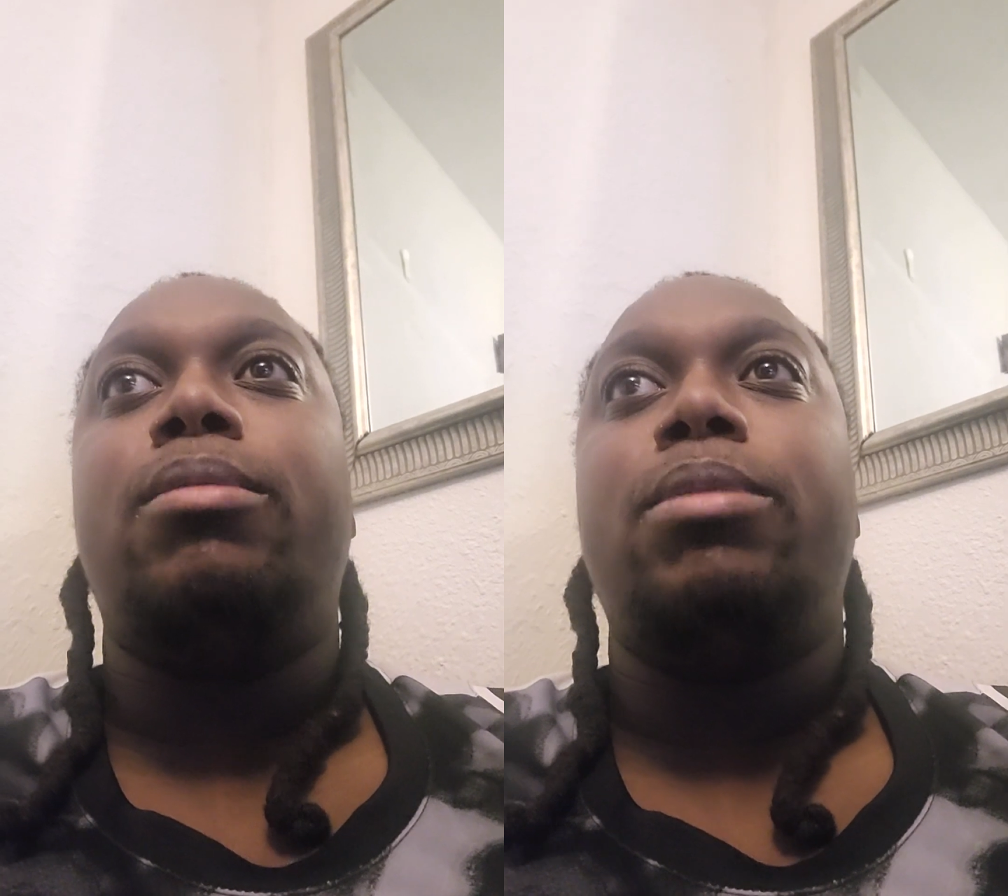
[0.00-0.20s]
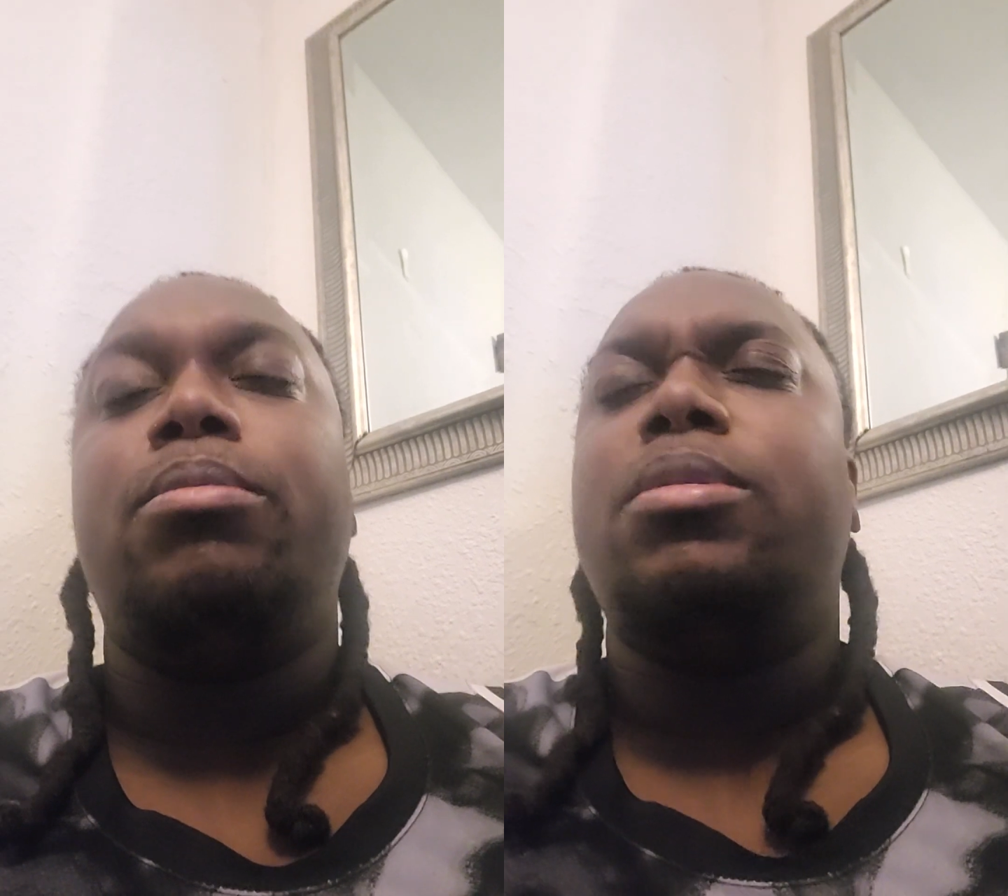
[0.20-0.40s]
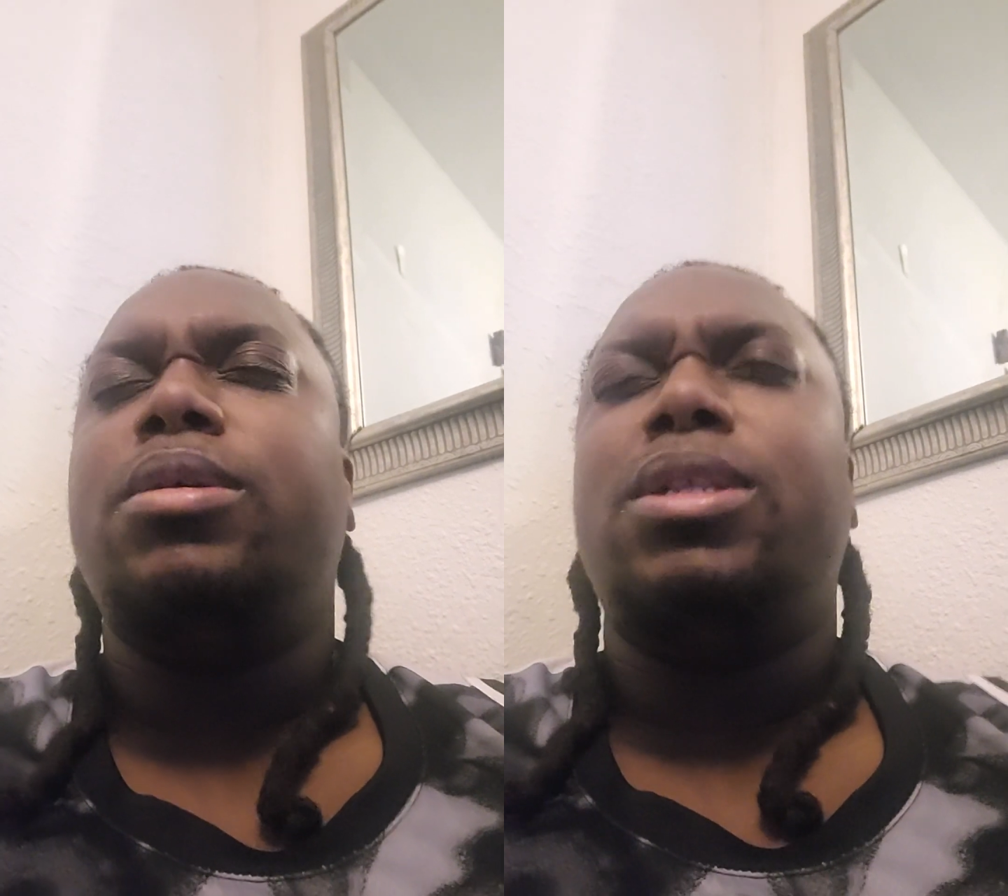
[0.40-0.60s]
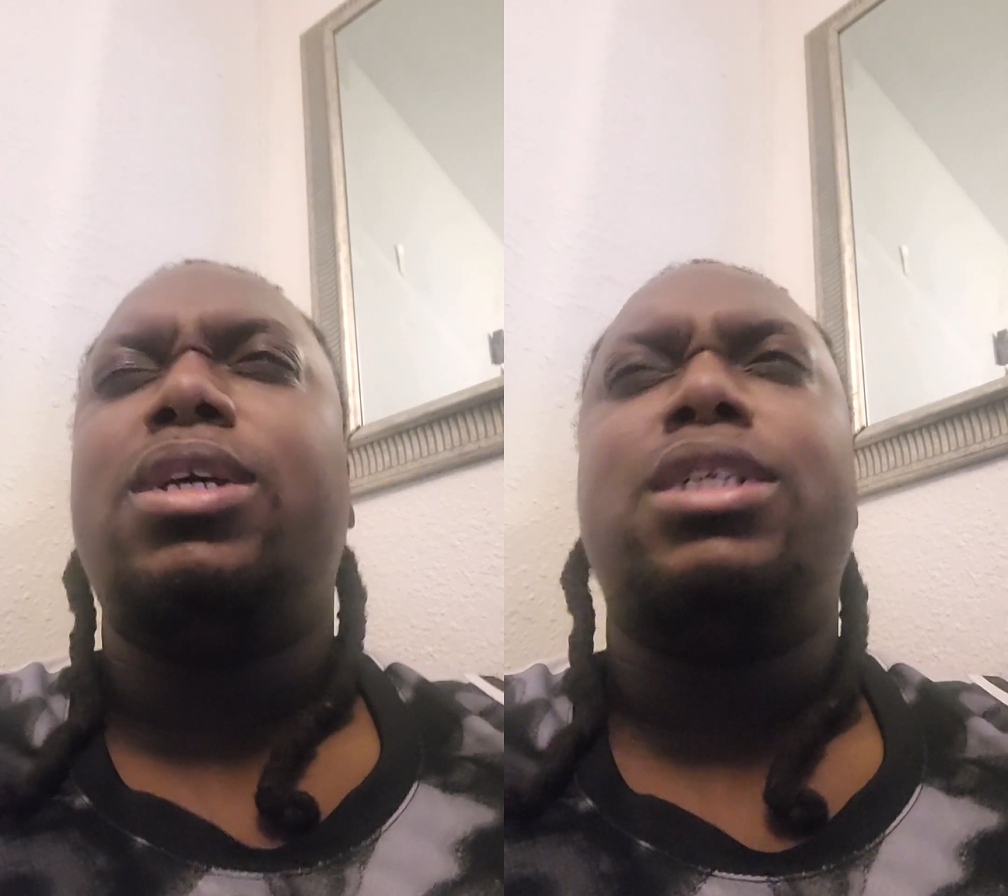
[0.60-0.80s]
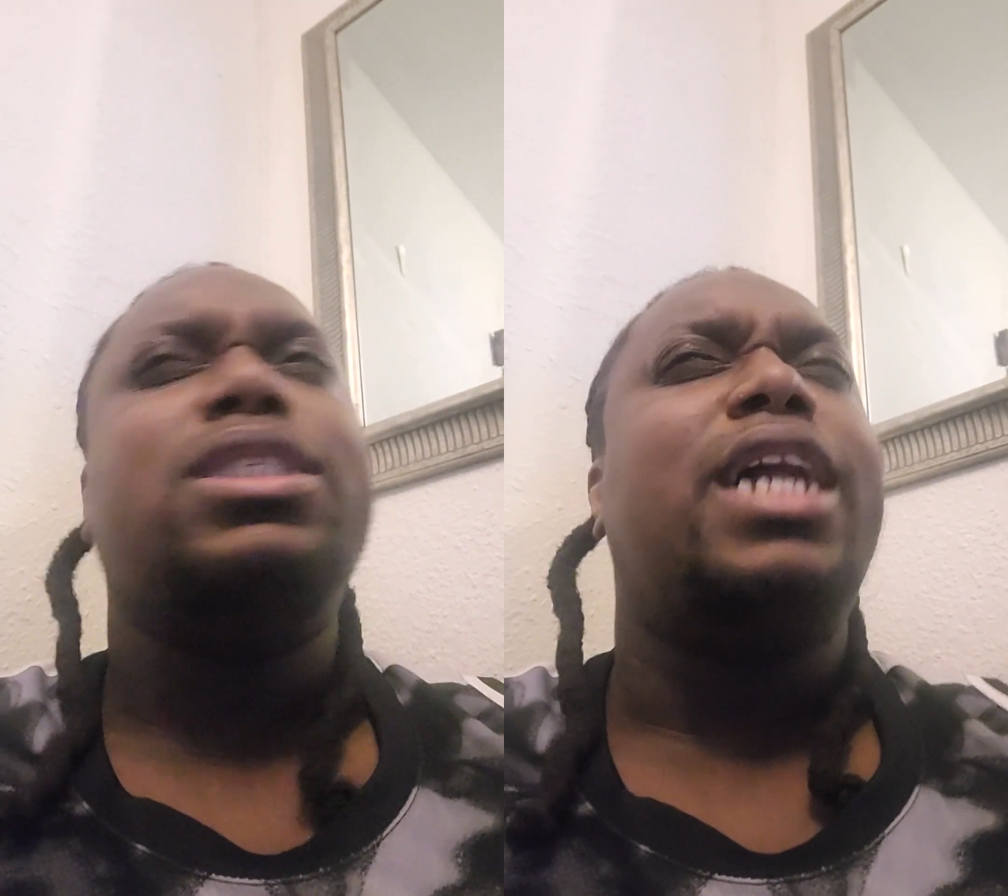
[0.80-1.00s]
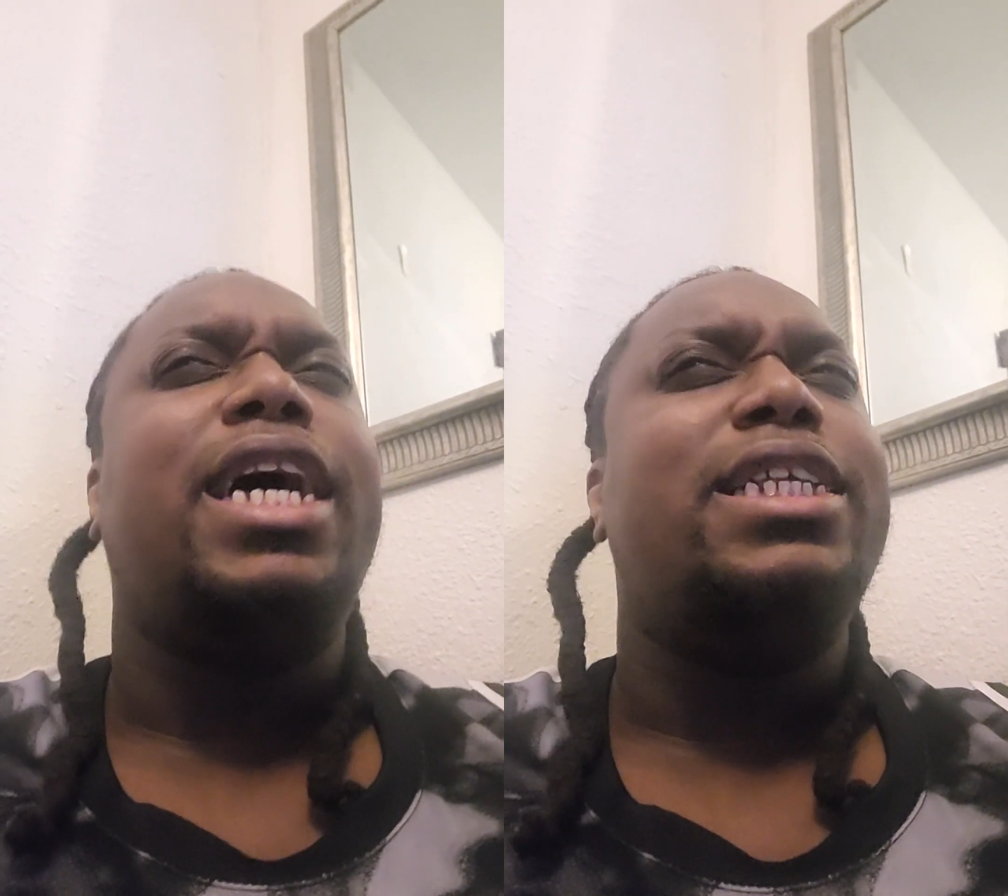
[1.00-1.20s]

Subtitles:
I mean, because it's not